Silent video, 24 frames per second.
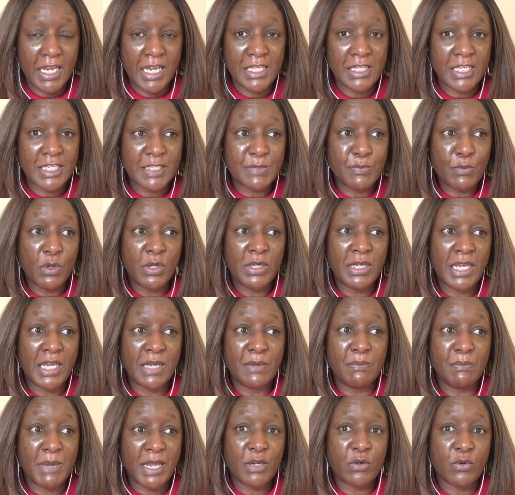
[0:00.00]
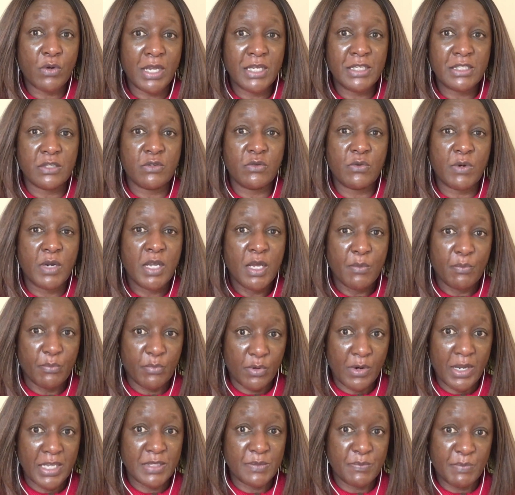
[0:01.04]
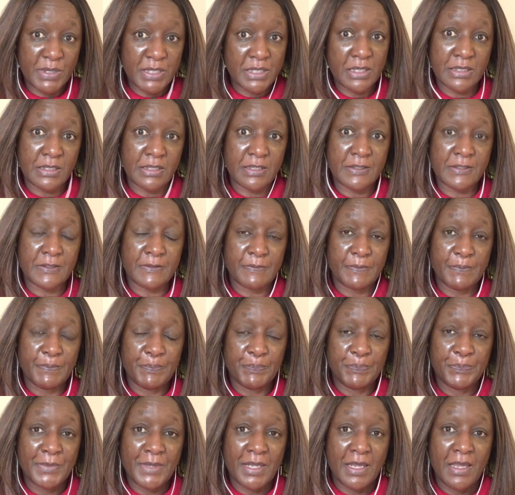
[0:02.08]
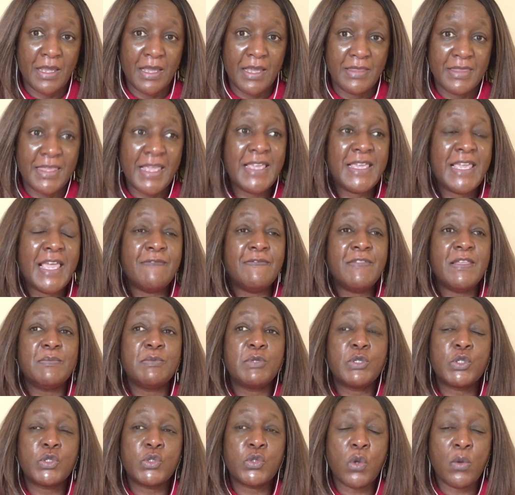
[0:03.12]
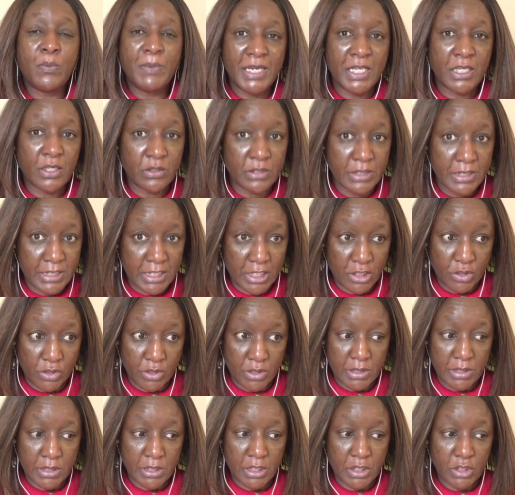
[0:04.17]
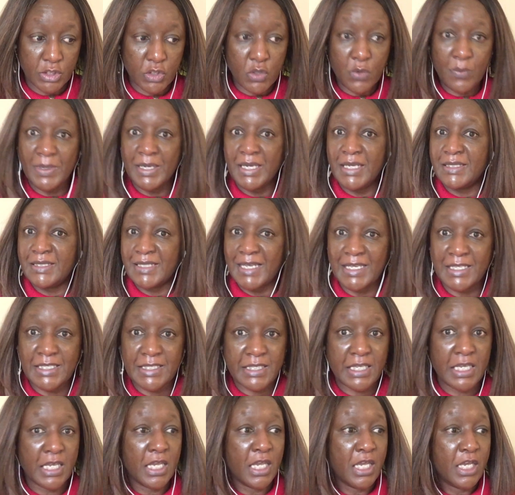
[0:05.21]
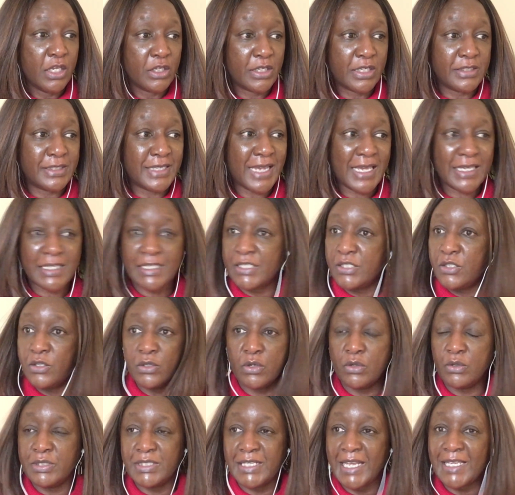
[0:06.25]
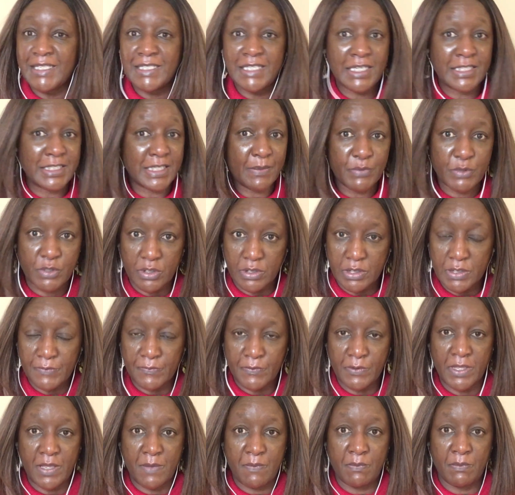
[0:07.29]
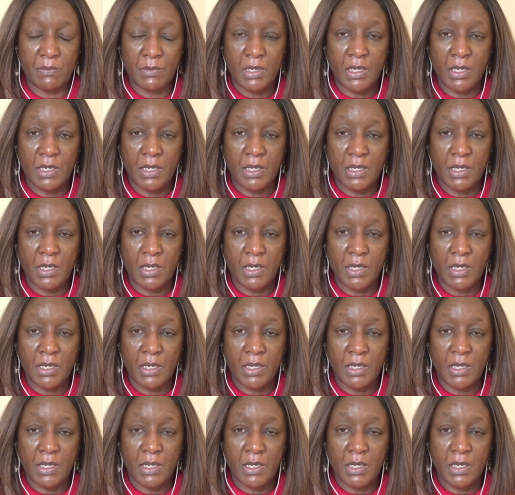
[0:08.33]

in the small and micro enterprise businesses. They gave them so many concessions, so many tax exemptions for them.